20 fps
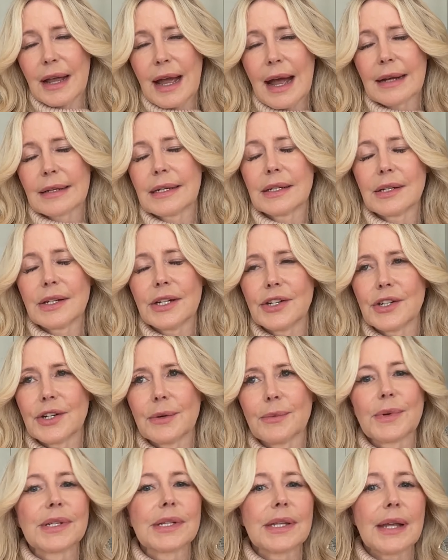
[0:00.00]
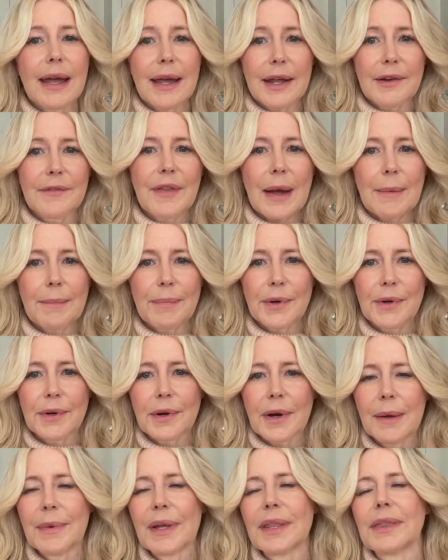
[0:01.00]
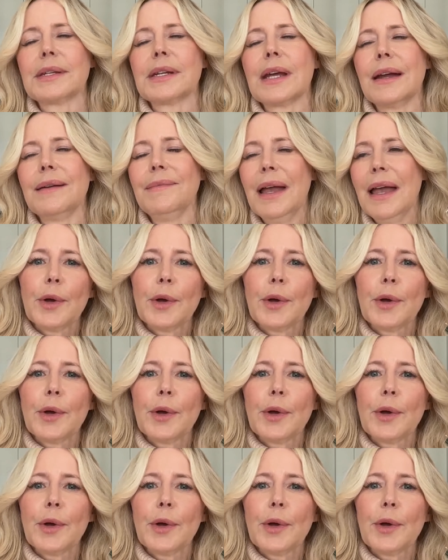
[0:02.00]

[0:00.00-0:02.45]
acting teacher, was the head of that program at the time.